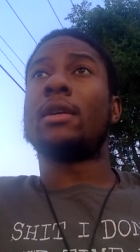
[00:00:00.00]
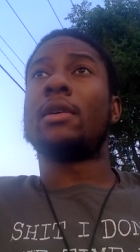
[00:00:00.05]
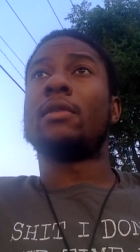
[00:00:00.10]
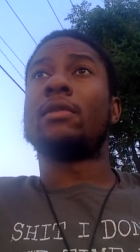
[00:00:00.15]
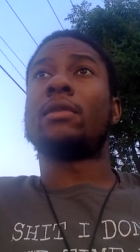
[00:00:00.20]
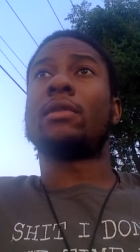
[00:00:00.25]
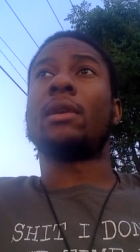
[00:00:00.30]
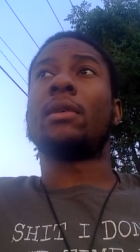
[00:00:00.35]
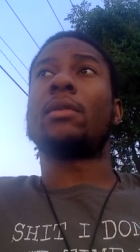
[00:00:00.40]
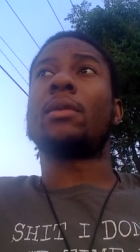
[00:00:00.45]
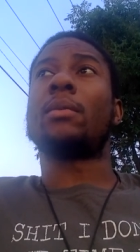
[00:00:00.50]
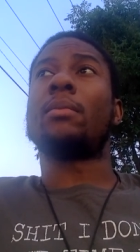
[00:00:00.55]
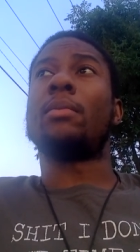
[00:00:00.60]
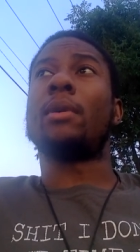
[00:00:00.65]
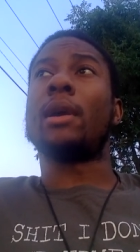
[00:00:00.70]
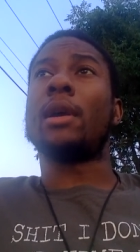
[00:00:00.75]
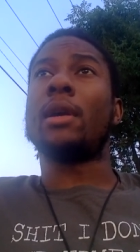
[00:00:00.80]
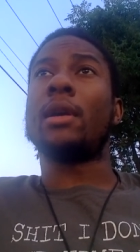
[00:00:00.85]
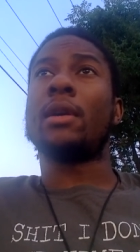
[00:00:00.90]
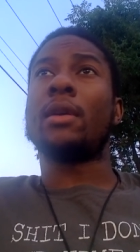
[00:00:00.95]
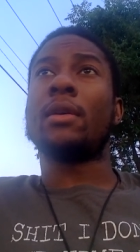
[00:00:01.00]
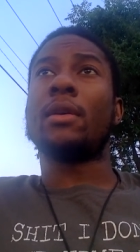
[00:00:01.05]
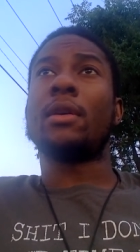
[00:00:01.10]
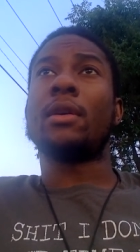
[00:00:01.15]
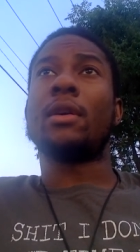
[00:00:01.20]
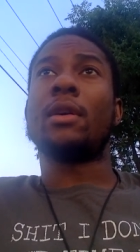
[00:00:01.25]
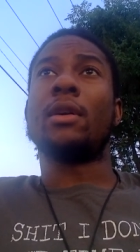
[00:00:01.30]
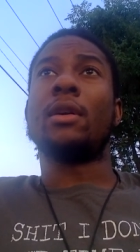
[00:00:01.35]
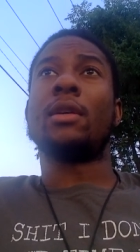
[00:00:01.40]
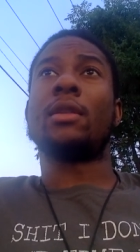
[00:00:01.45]
Something break,
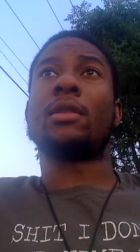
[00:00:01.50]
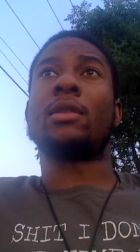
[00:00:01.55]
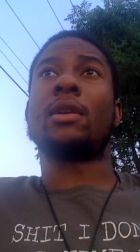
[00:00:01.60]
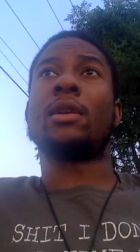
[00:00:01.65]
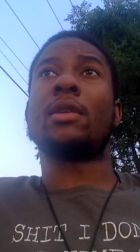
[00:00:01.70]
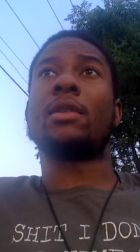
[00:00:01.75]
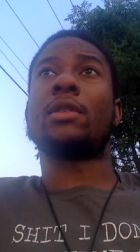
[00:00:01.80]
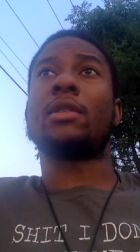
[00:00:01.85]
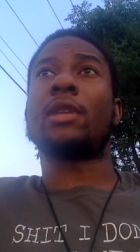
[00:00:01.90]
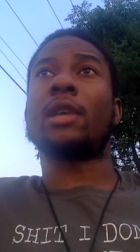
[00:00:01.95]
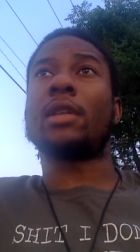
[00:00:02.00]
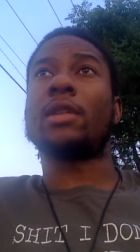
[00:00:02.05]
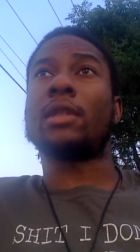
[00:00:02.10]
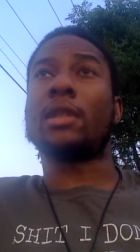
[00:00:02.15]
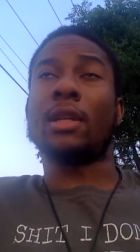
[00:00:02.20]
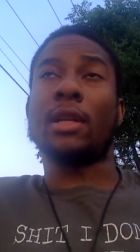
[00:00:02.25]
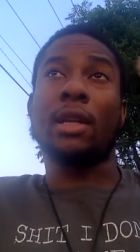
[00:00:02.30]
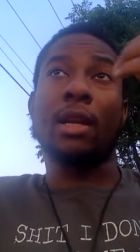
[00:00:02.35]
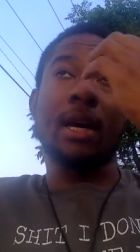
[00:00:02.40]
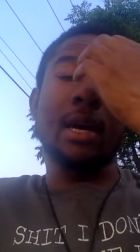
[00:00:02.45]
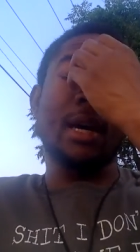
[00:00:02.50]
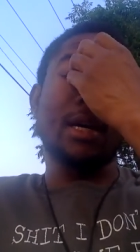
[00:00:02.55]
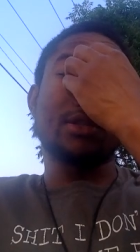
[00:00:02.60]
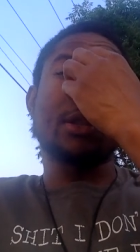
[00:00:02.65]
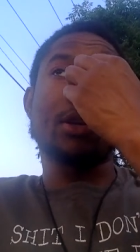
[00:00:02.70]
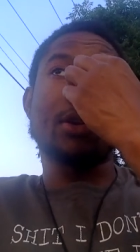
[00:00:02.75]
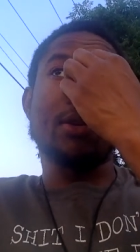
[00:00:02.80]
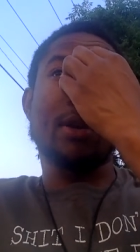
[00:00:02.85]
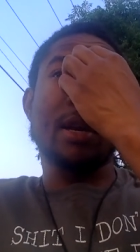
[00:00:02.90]
a certain section of the lines go